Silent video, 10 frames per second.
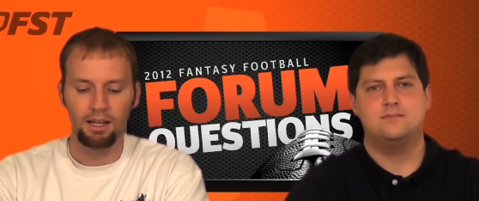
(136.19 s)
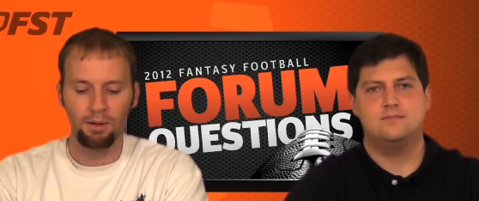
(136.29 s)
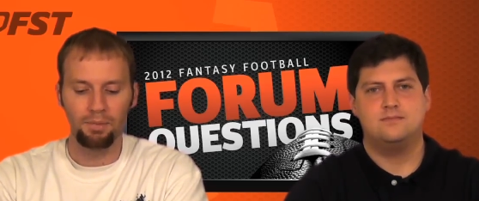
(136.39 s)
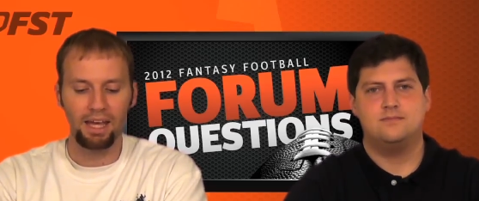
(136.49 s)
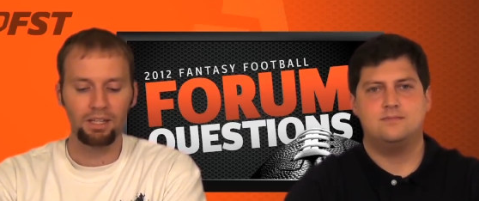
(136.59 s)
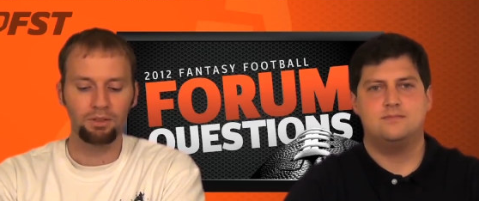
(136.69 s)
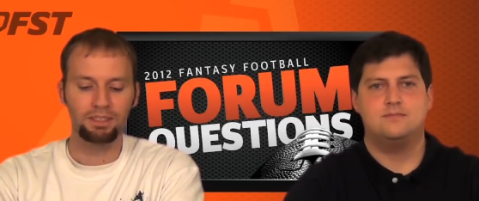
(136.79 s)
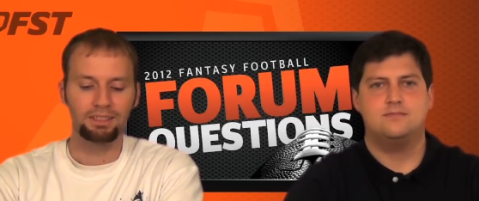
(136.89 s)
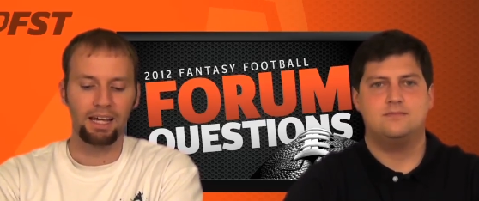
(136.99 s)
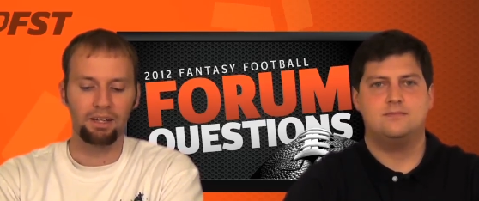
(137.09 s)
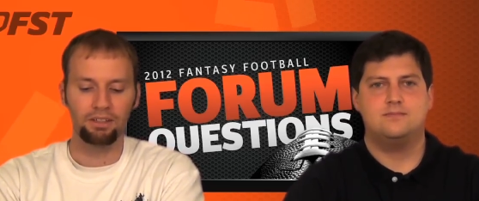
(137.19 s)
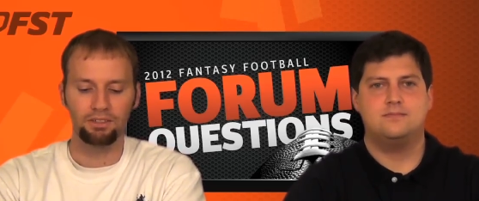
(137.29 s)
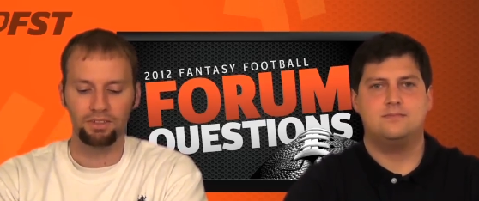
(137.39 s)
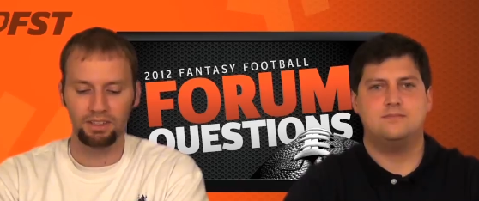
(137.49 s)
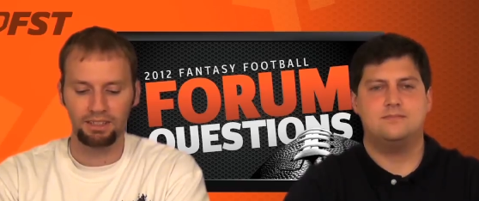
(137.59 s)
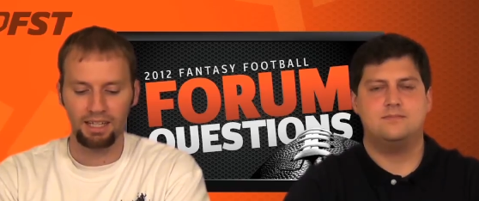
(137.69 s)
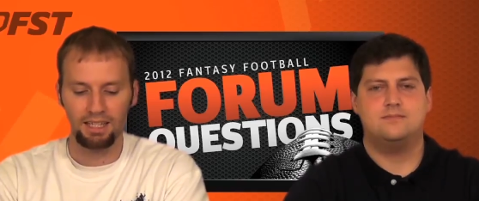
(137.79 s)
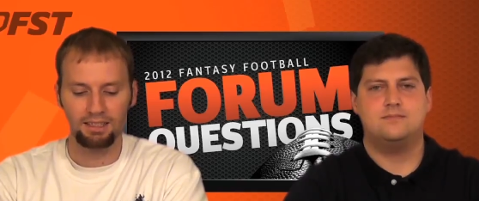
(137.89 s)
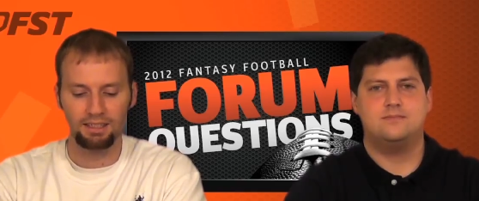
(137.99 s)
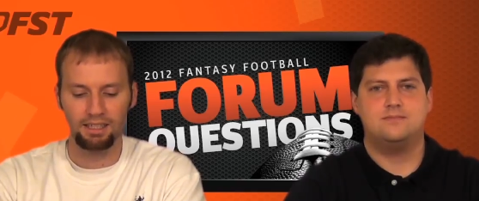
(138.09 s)
Speaker 1: Emmanuel Sanders versus
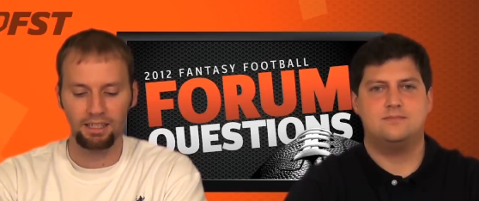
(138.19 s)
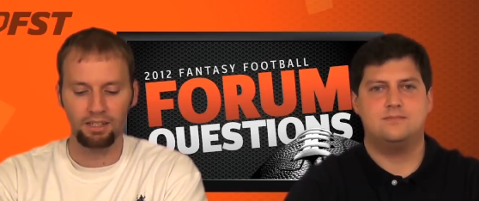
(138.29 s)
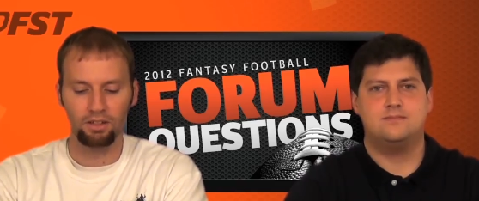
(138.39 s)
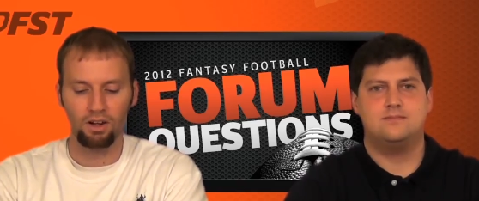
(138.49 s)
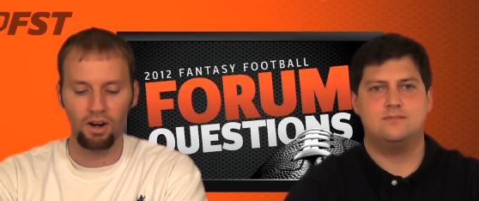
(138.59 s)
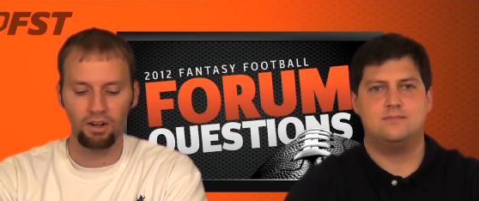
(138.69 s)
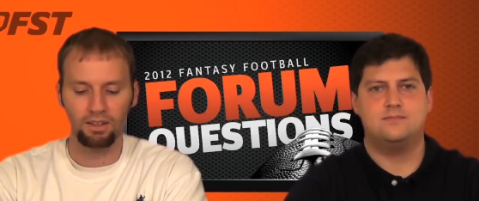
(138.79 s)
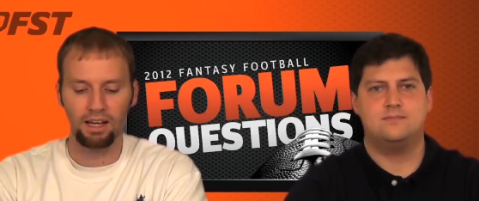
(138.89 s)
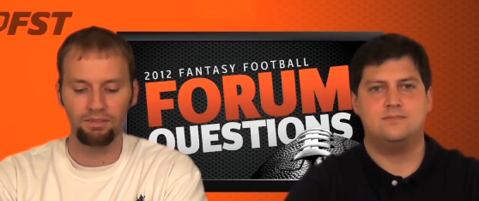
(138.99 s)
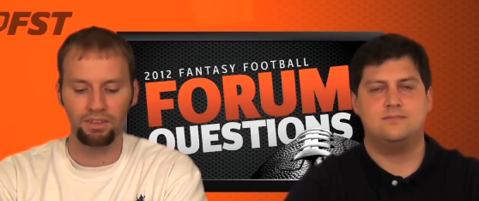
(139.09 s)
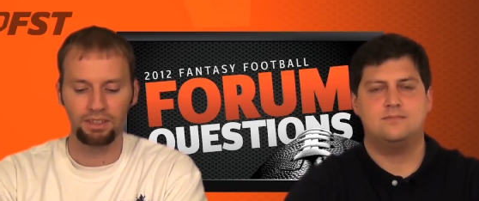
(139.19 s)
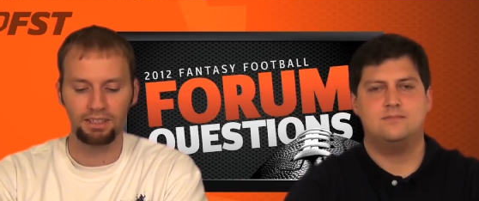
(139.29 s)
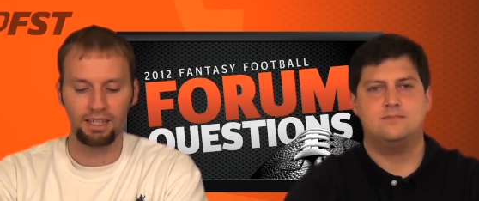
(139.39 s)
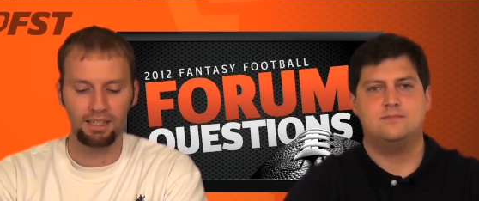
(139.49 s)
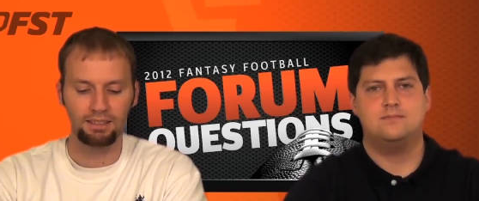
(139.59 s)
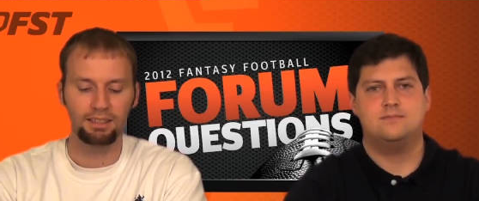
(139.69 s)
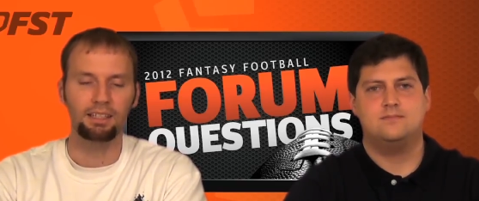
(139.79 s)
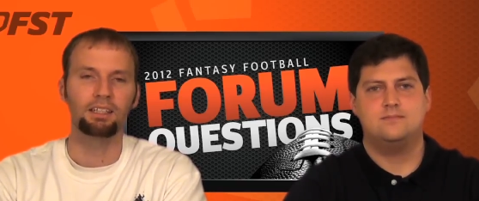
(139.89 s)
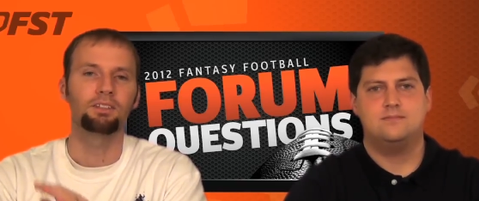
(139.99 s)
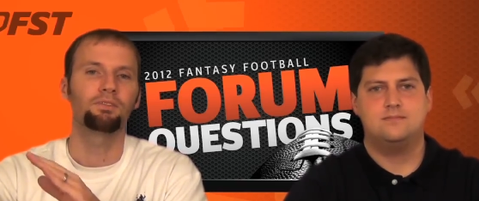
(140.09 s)
KC or Hartline versus Tennessee.
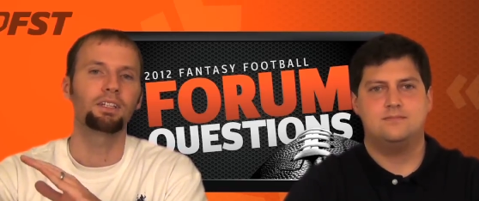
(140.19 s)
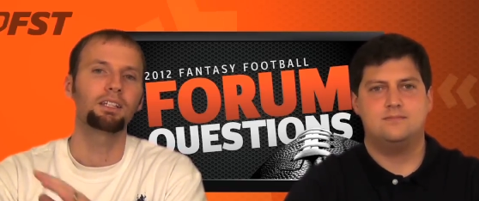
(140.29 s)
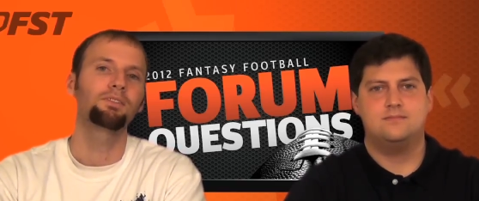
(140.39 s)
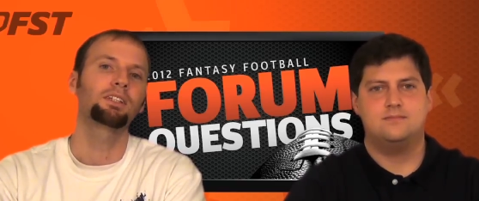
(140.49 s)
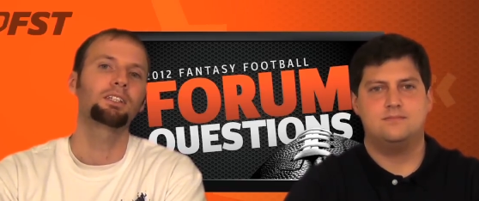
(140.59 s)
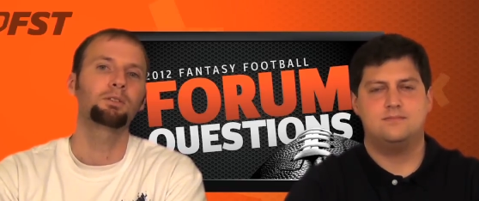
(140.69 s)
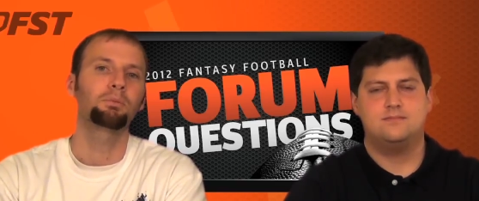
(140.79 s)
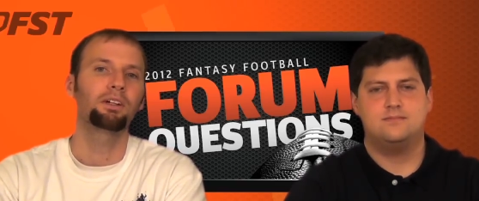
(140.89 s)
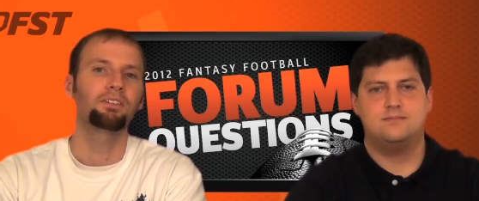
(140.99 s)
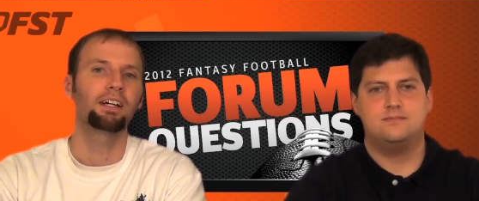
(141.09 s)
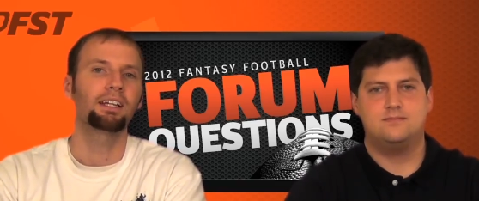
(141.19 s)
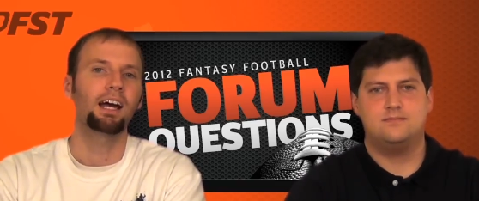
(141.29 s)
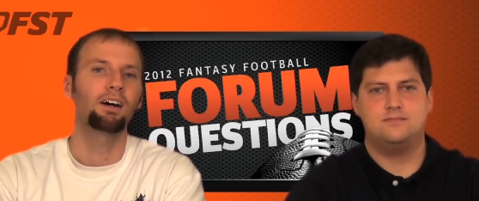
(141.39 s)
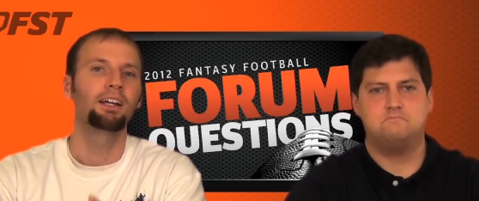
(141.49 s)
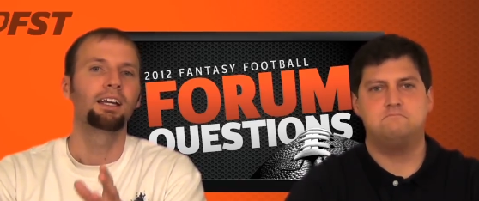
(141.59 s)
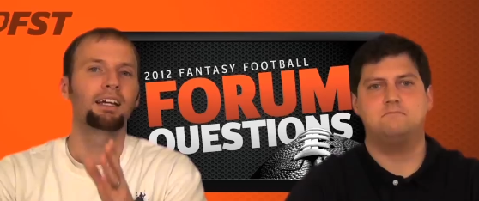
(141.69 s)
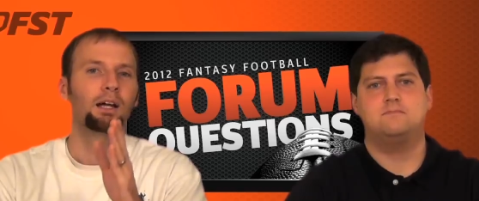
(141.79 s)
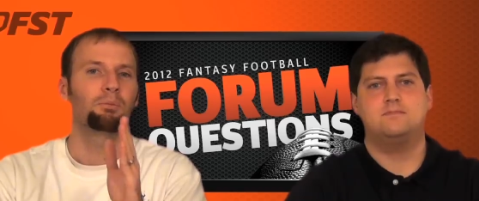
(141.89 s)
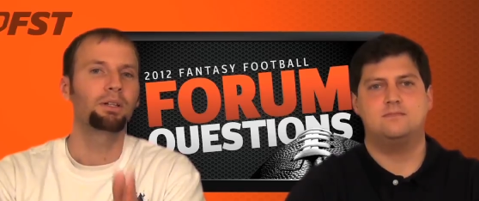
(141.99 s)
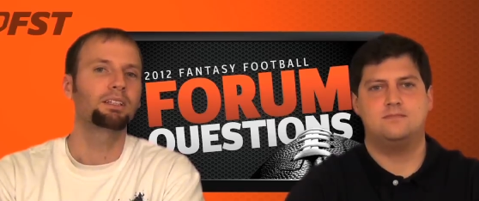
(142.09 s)
It's 50 50 split right now. And I
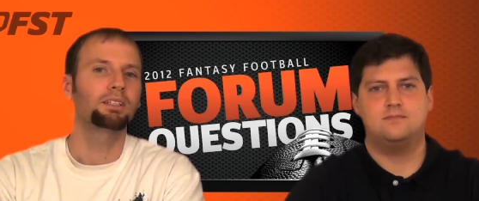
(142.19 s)
put